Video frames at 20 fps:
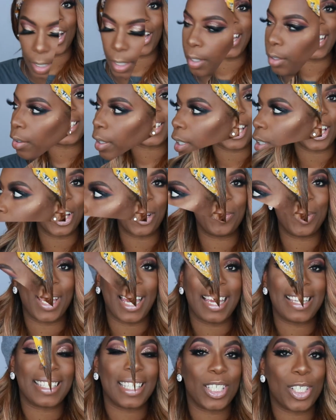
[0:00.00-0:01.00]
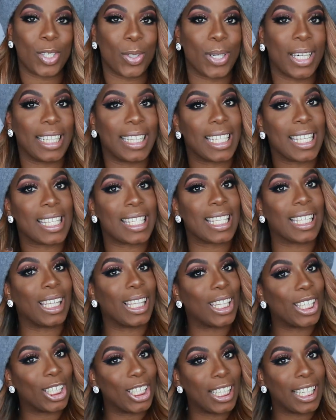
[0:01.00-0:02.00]
Alright, so I hope you guys enjoyed this
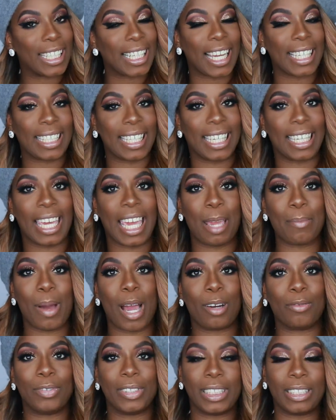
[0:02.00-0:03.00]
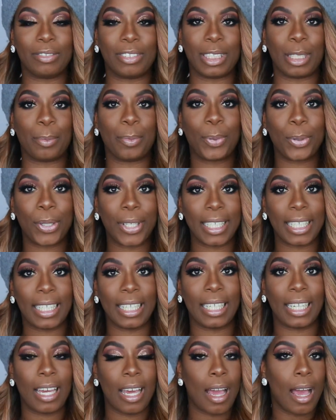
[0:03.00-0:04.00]
look. I think it came out really, really
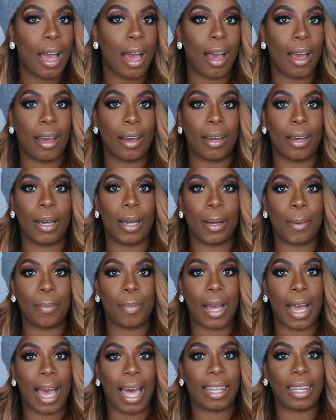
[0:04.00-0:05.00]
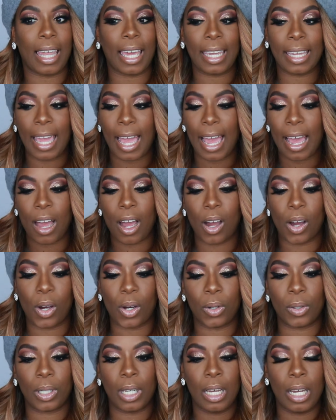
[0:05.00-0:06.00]
pretty. Um, I like
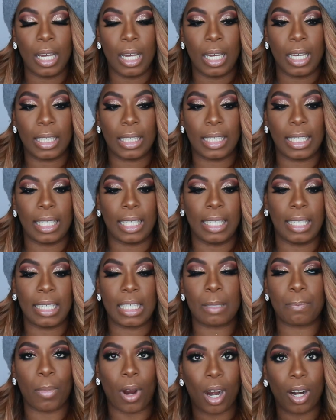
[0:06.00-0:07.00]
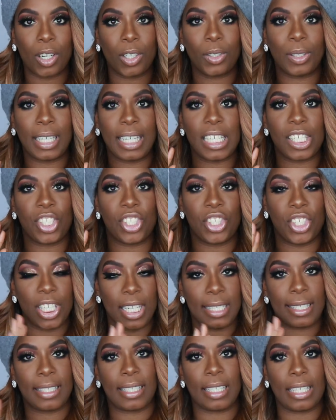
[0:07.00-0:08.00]
how The sparkle is
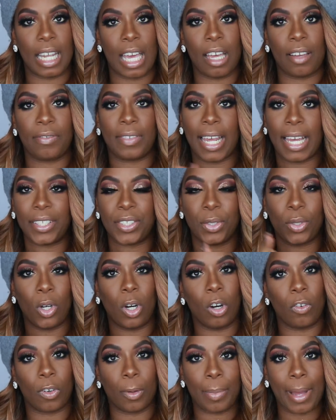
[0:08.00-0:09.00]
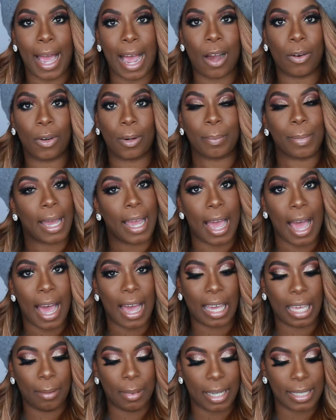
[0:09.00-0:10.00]
just enough not to overpower my
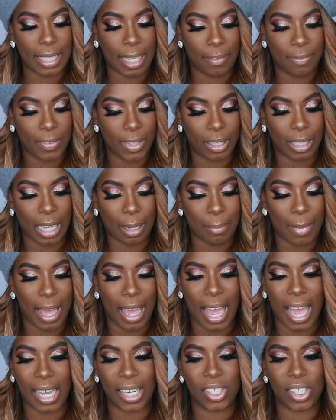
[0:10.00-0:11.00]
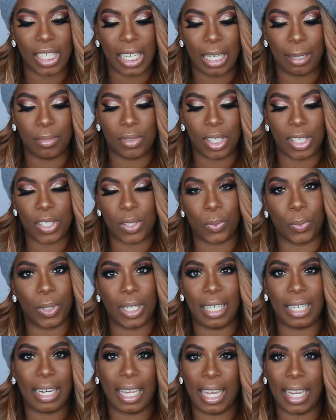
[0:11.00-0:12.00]
eye, because I feel like my eye shape just
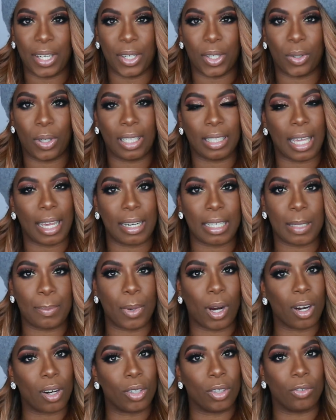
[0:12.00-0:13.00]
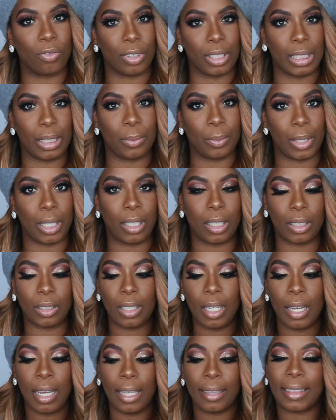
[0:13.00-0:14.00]
wouldn't handle a lot of sparkle really
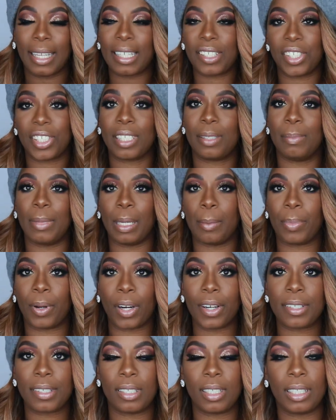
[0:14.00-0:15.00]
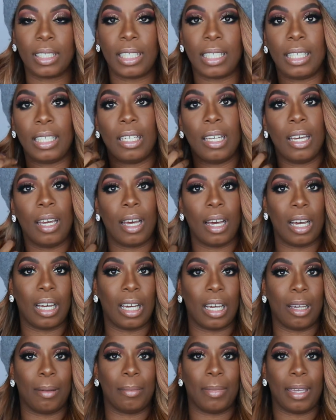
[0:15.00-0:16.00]
well. That's just me personally,
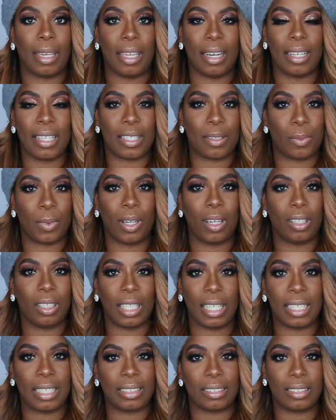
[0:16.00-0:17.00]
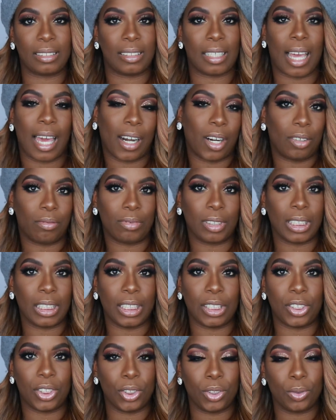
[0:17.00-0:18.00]
um, and as well as I don't
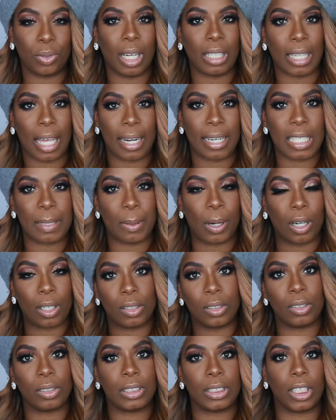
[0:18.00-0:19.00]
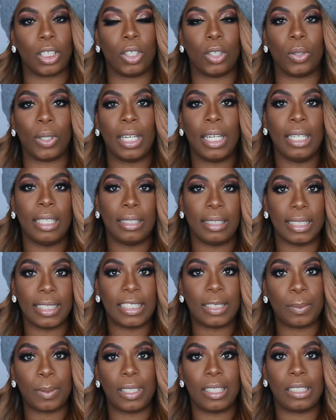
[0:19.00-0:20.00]
really do a lot of sparkle, so
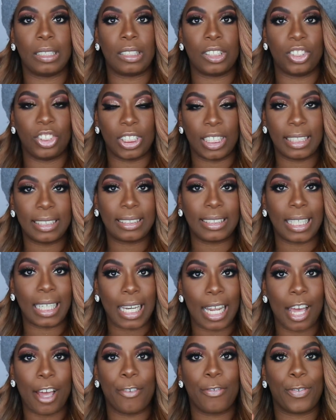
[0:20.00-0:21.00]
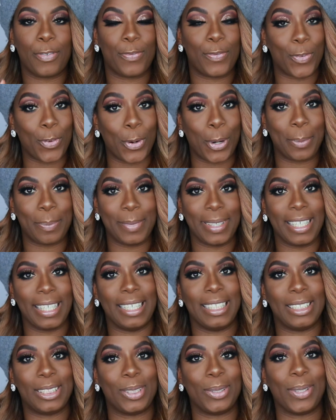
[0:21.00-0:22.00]
this was just enough for
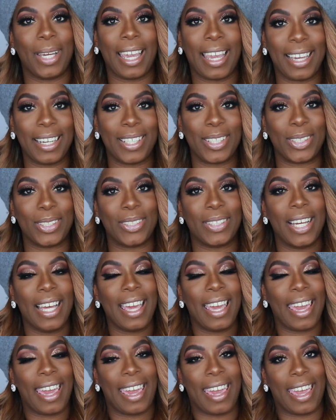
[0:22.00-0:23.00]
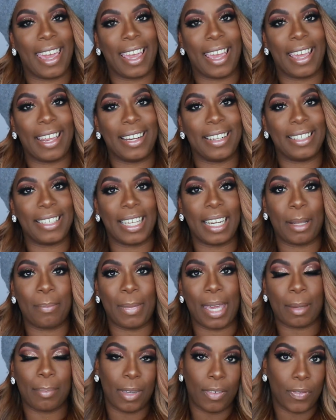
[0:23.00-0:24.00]
me to handle and
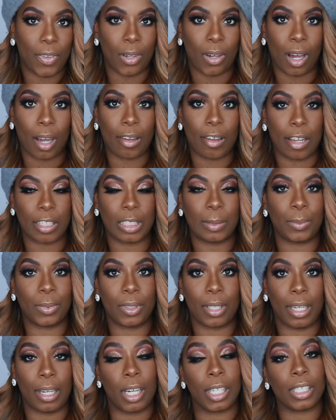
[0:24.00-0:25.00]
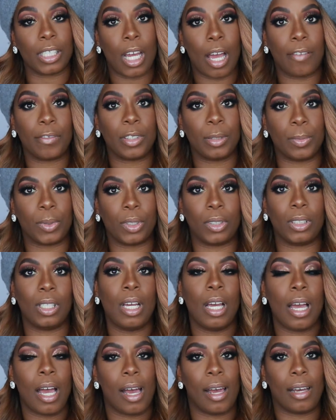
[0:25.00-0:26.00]
didn't make me feel uncomfortable. Uncomfortable.
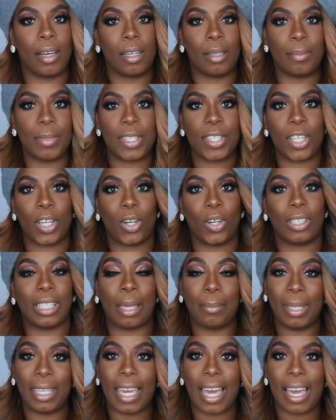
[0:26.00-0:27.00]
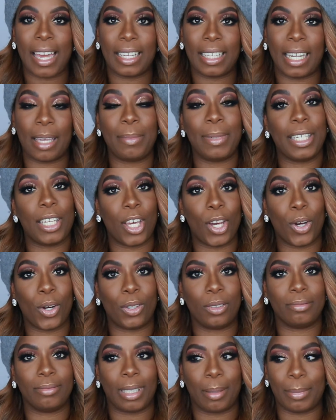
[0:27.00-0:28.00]
Um, so let me got let me
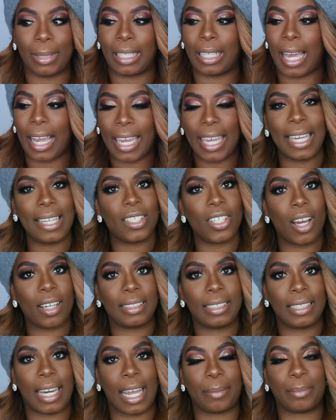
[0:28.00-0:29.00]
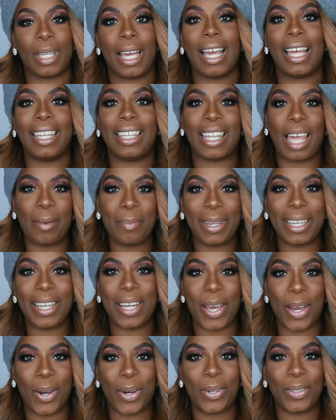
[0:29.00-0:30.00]
know. Let me. I can't talk today. Let me
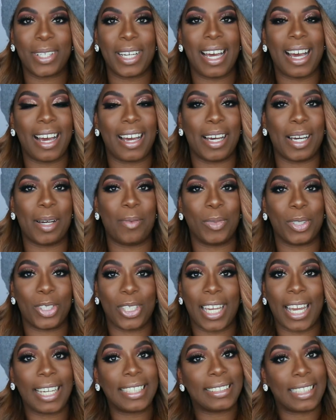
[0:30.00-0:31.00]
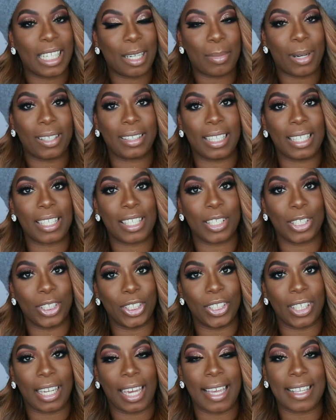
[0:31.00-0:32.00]
know um, what you guys think about this
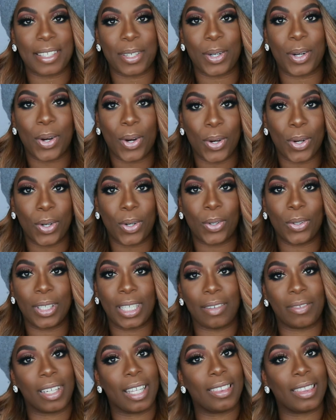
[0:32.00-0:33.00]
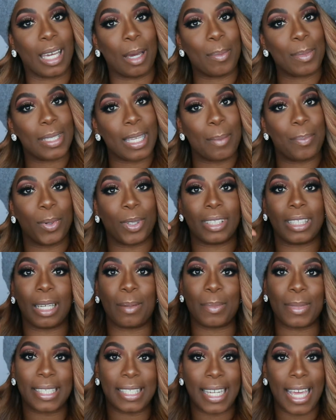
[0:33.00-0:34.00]
look as a whole. Give it a thumbs up or
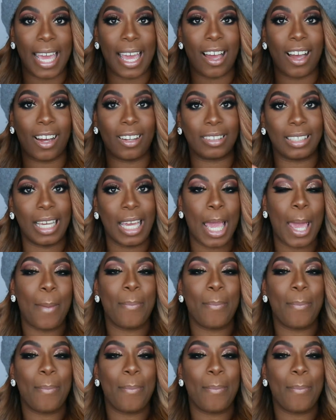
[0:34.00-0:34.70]
thumbs down.